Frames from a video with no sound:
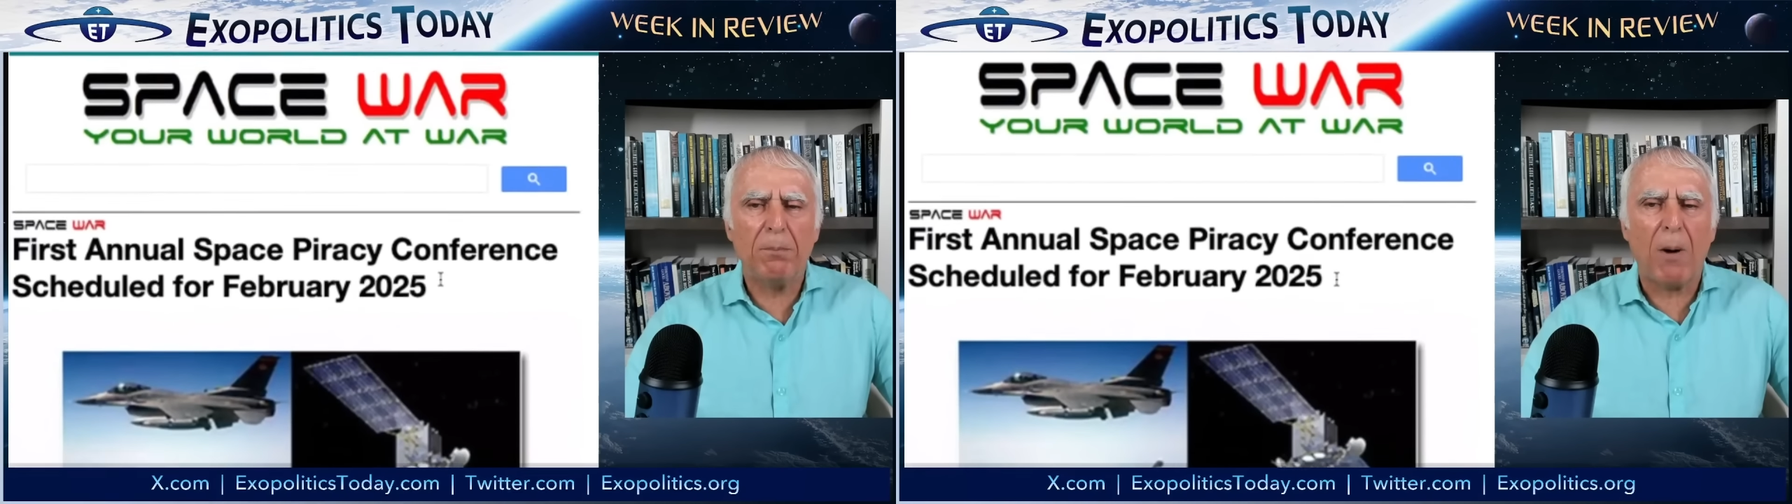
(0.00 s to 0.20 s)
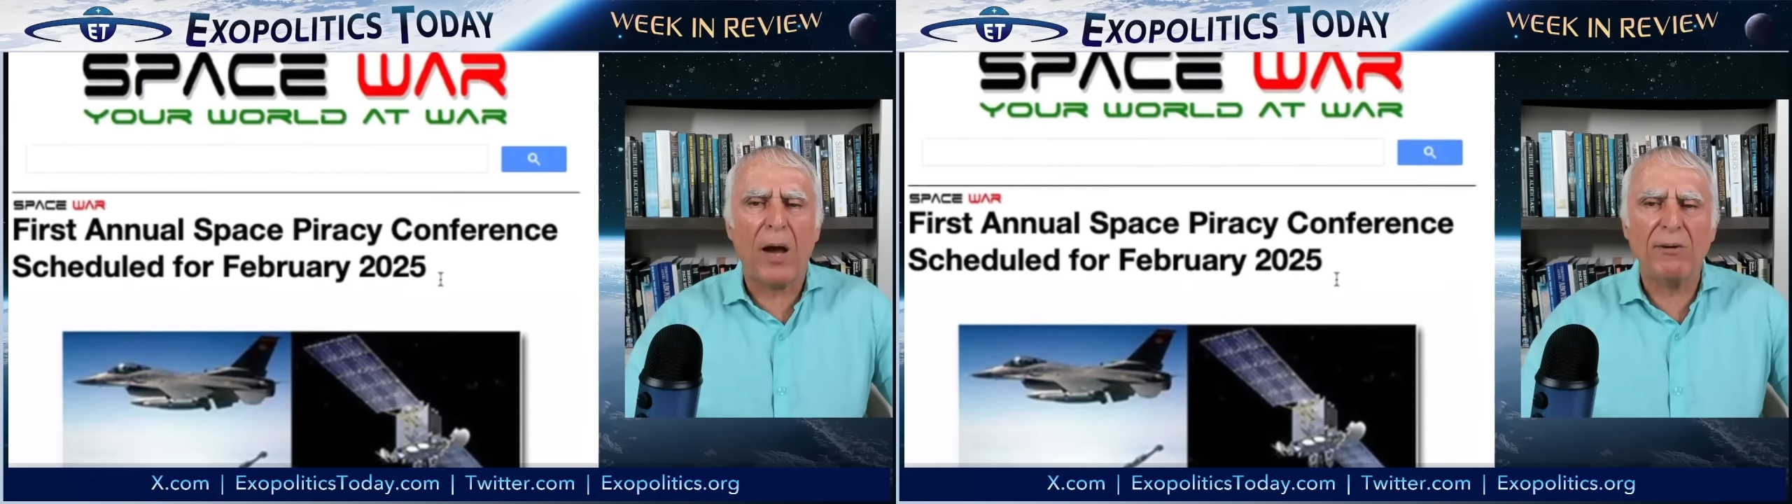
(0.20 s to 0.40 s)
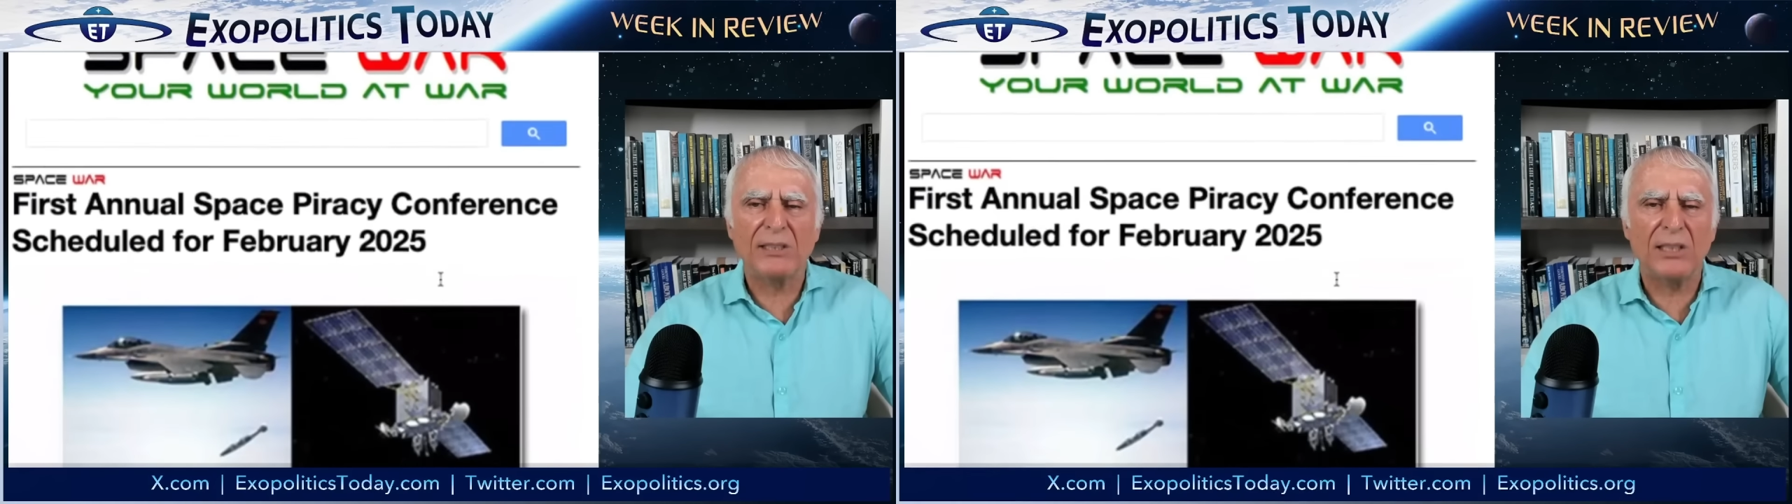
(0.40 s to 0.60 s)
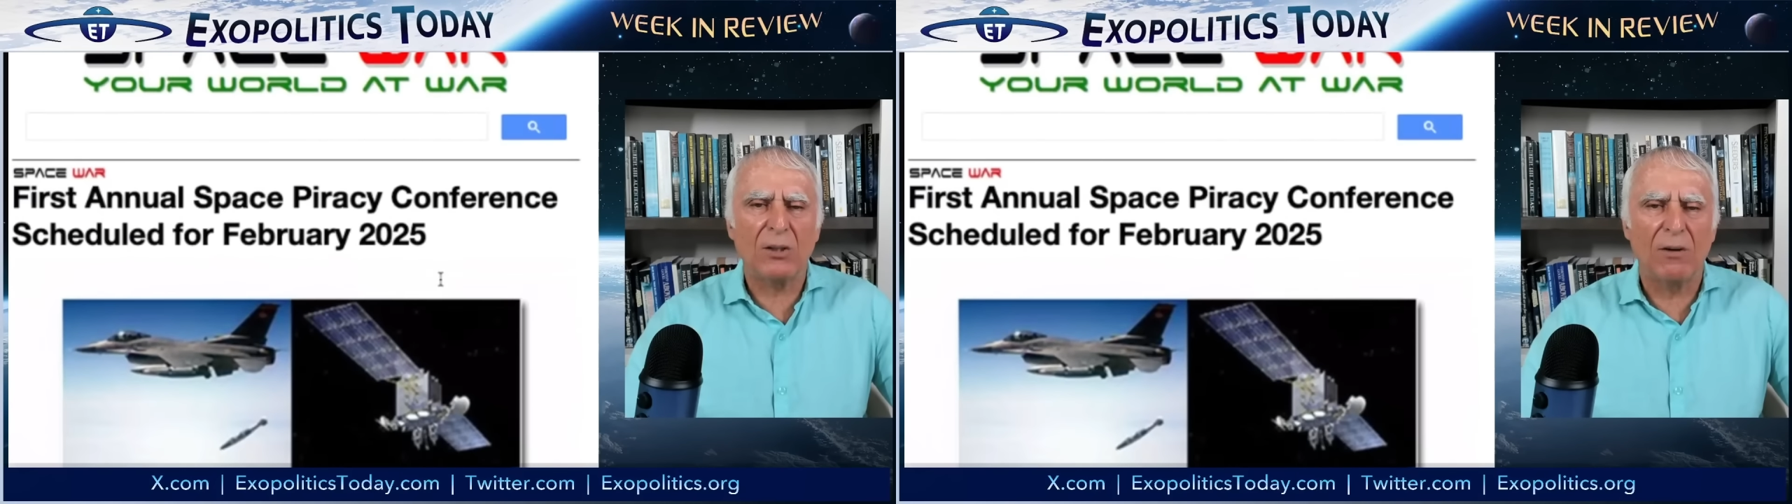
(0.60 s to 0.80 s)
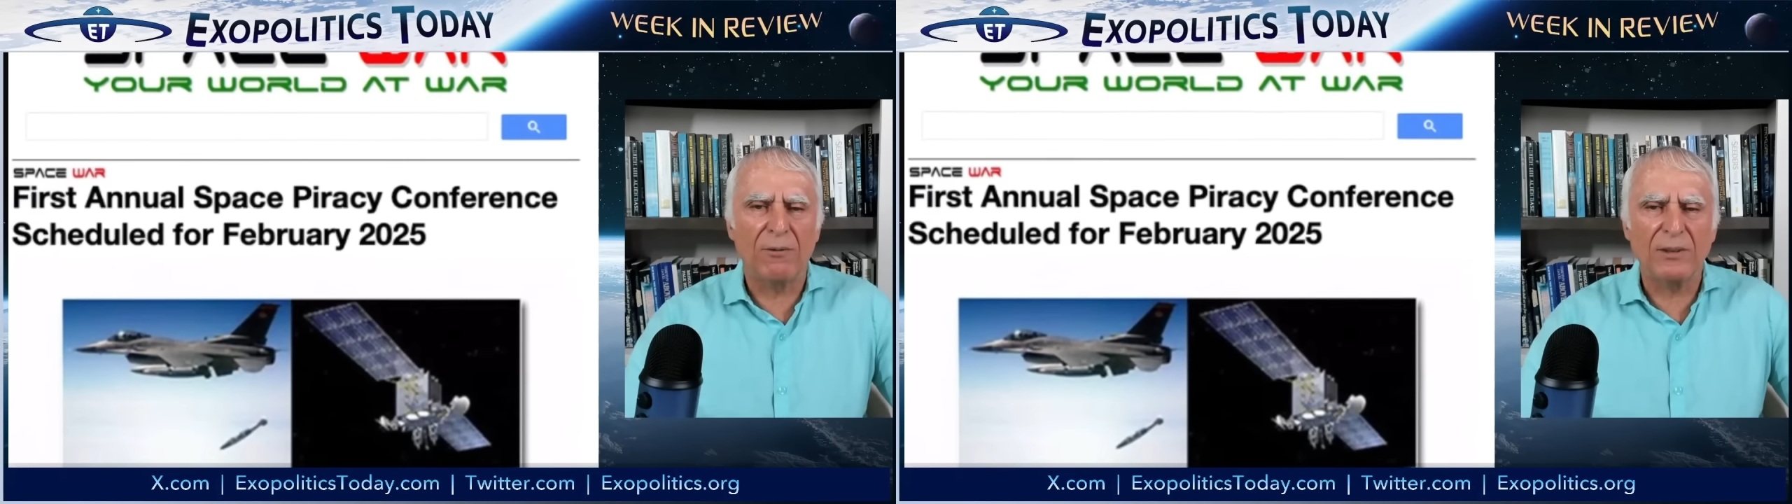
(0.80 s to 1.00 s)
Piracy
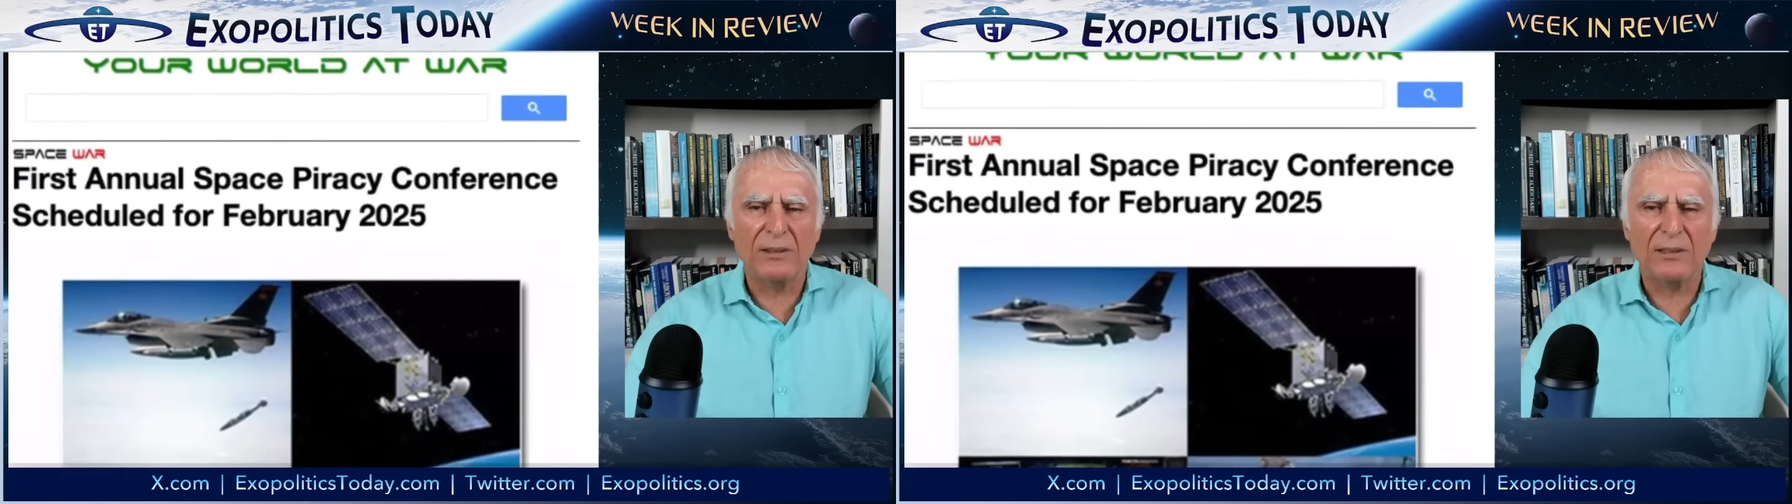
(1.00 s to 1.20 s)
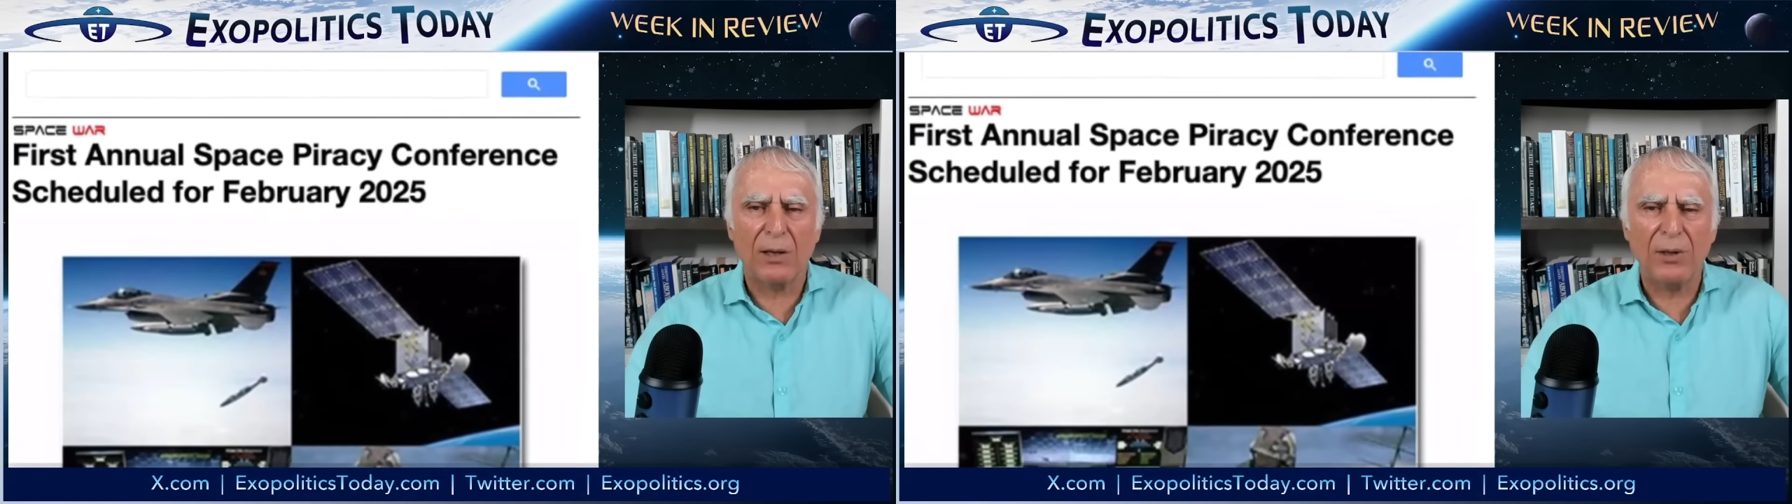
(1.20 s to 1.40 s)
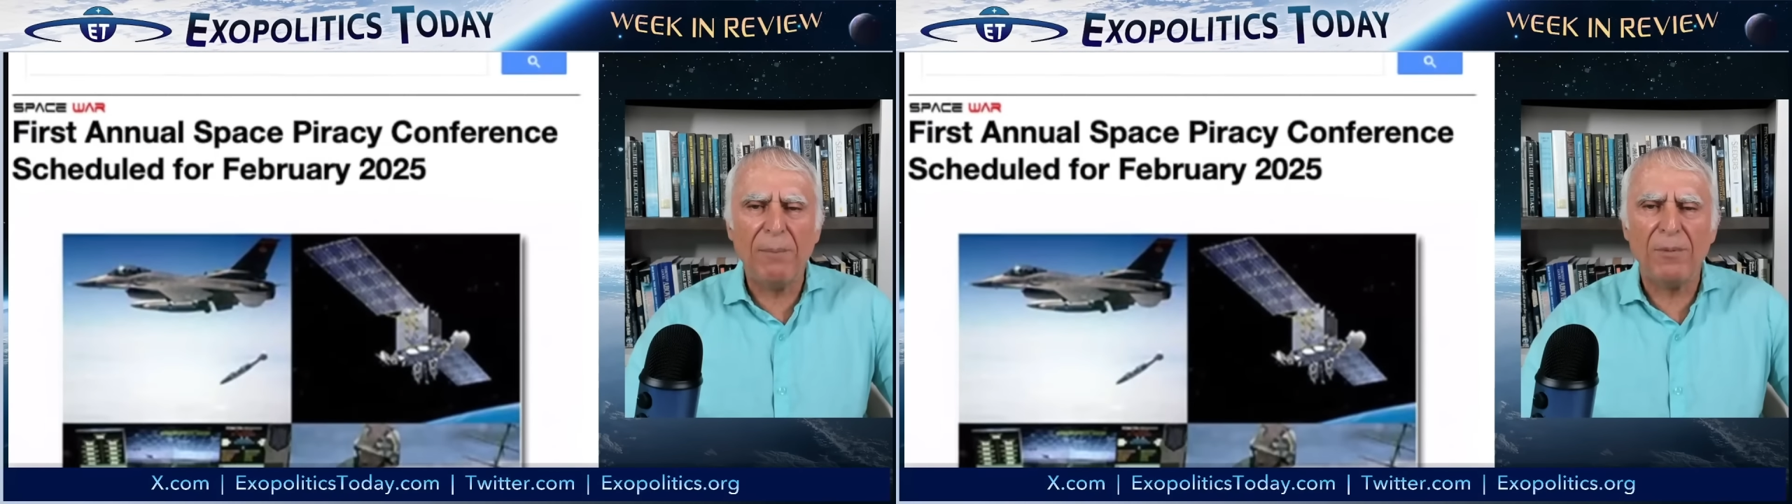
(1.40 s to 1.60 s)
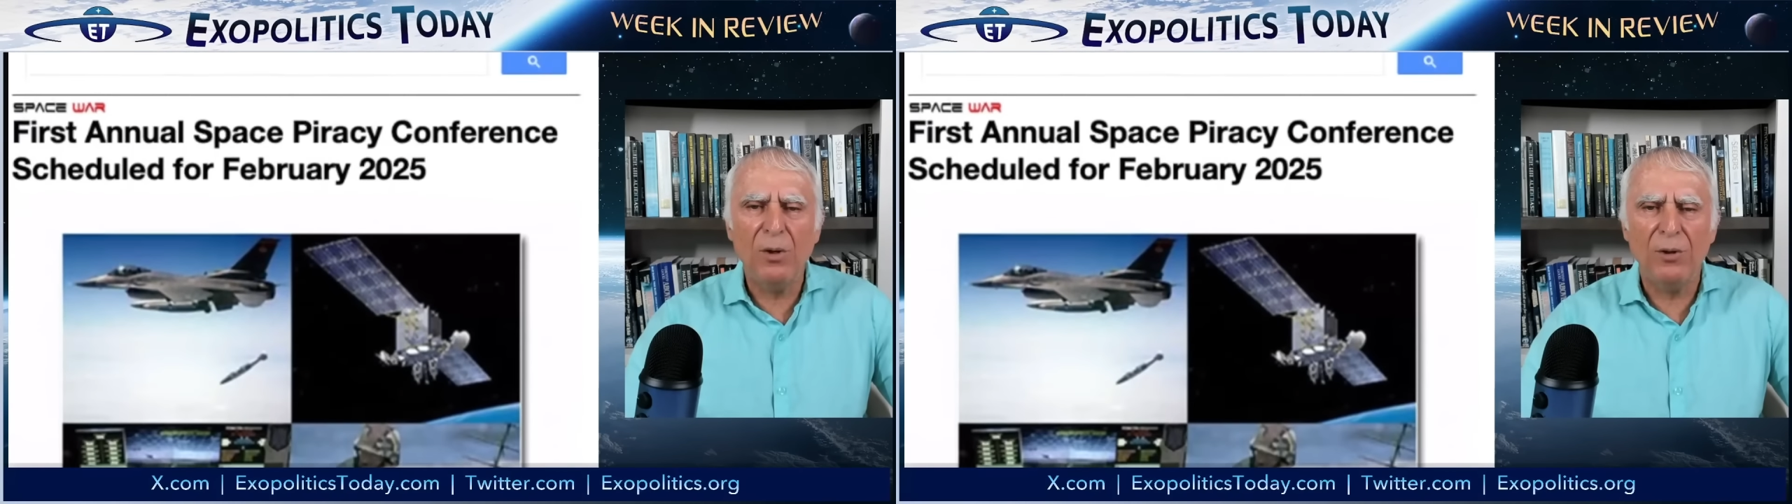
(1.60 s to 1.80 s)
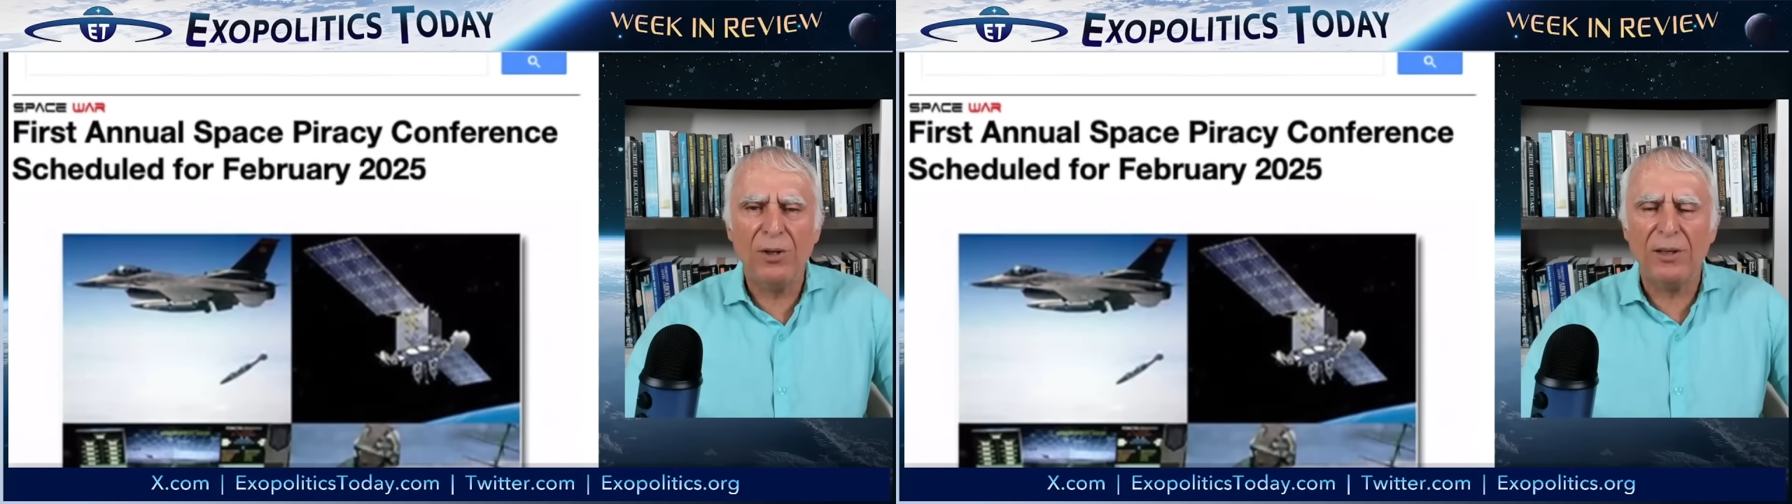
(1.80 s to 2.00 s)
Conference. So, yep,
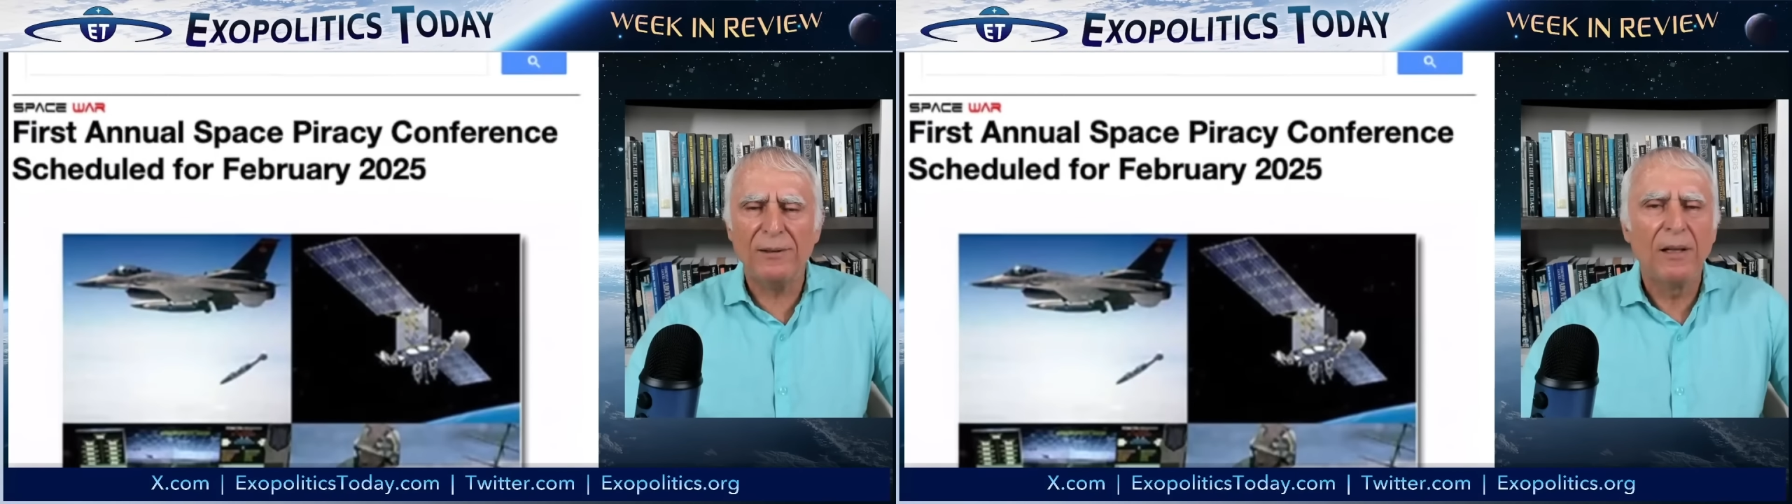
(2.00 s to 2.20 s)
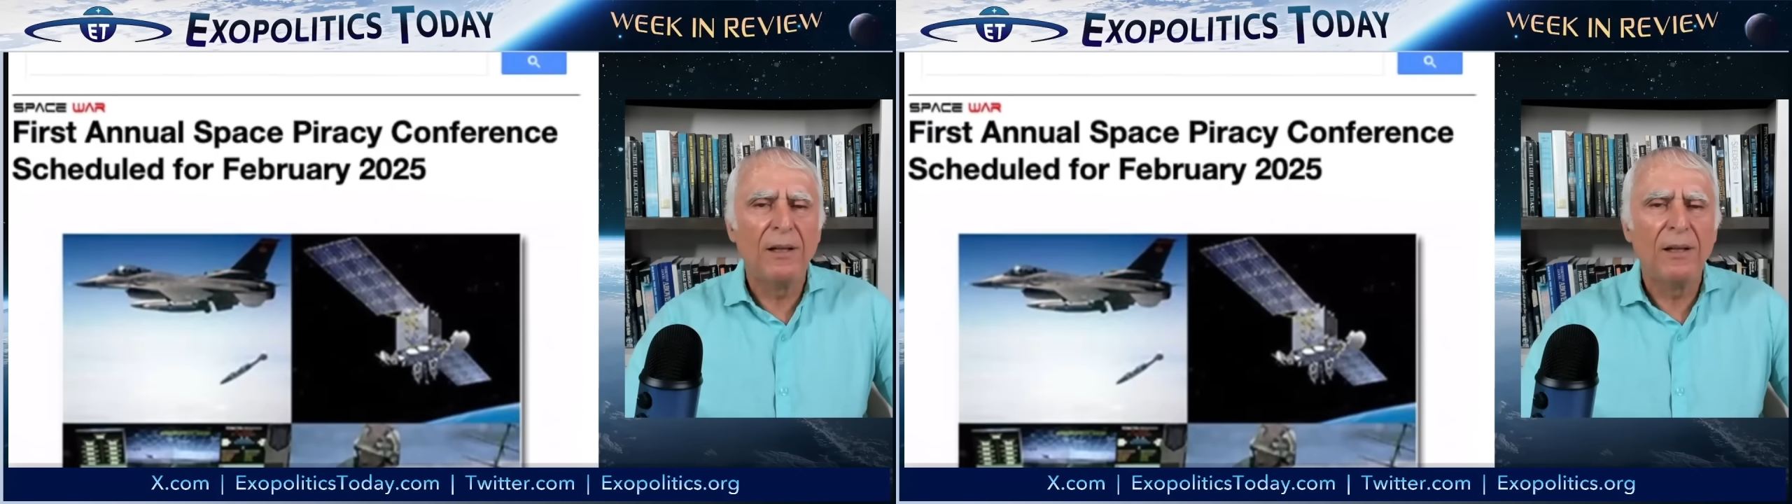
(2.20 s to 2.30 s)
you heard it.